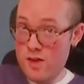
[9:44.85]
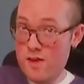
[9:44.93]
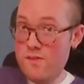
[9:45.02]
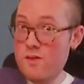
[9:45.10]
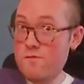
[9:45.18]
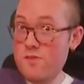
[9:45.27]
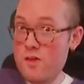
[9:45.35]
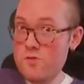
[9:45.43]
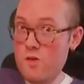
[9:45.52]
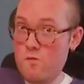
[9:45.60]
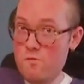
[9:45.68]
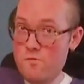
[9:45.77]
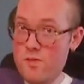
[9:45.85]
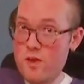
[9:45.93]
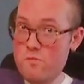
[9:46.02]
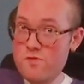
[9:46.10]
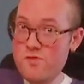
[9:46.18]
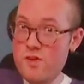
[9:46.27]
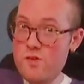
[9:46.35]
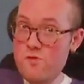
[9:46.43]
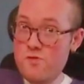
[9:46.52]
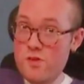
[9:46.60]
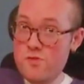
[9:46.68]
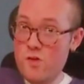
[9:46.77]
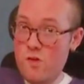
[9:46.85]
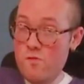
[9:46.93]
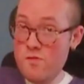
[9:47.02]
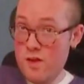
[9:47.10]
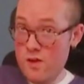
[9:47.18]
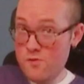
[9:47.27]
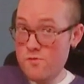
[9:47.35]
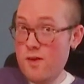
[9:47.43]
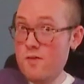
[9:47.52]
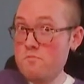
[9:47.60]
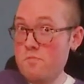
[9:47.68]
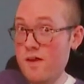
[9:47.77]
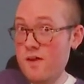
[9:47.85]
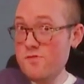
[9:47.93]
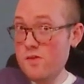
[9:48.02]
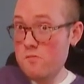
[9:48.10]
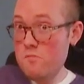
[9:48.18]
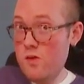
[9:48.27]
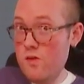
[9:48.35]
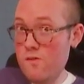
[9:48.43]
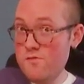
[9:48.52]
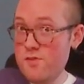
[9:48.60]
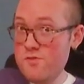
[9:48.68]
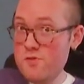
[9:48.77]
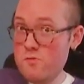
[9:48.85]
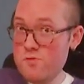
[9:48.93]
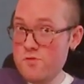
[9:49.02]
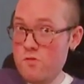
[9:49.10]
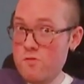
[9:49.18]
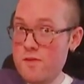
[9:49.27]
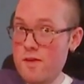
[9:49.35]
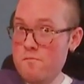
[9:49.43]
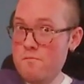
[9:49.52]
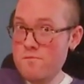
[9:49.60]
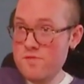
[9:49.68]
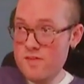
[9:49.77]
and then if they don't fit, which they usually don't, drive back to the mall just to return them.